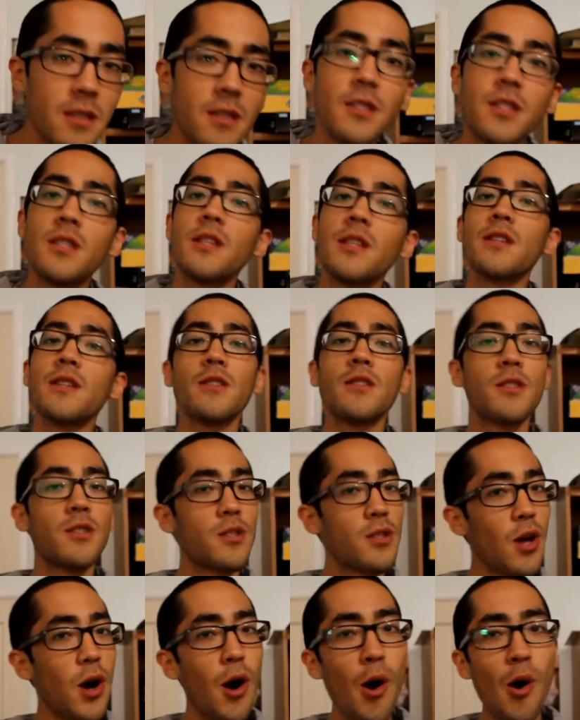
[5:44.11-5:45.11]
She is
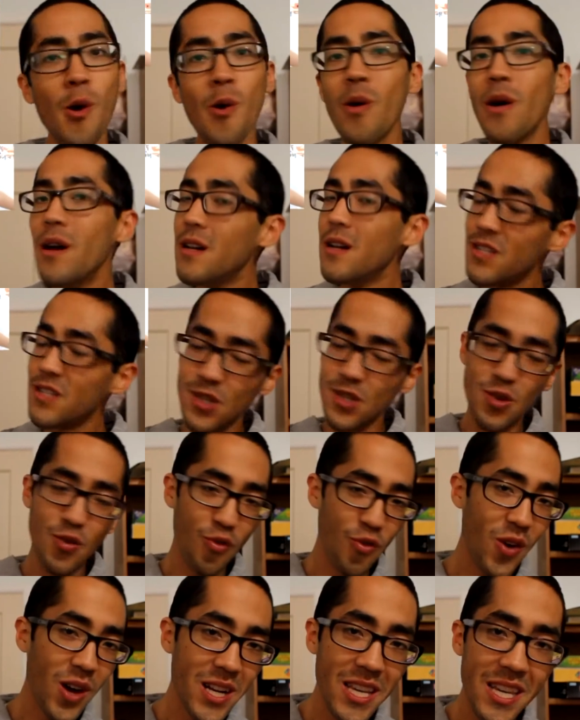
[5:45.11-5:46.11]
so just
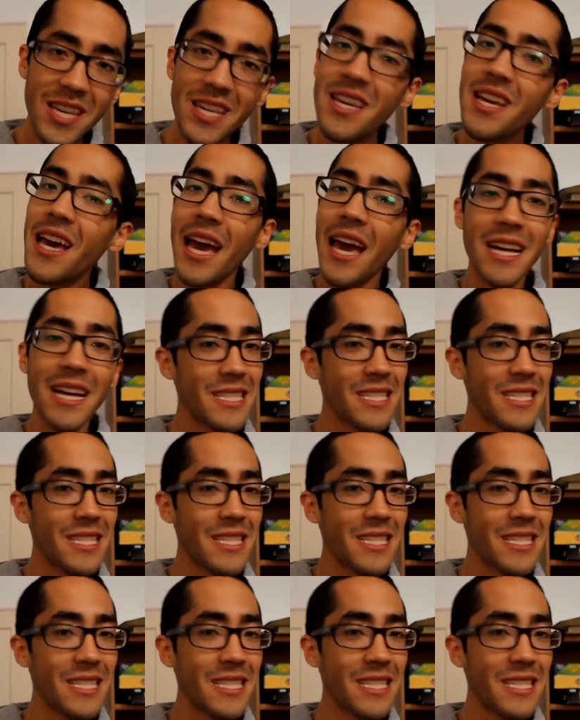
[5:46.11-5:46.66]
funny and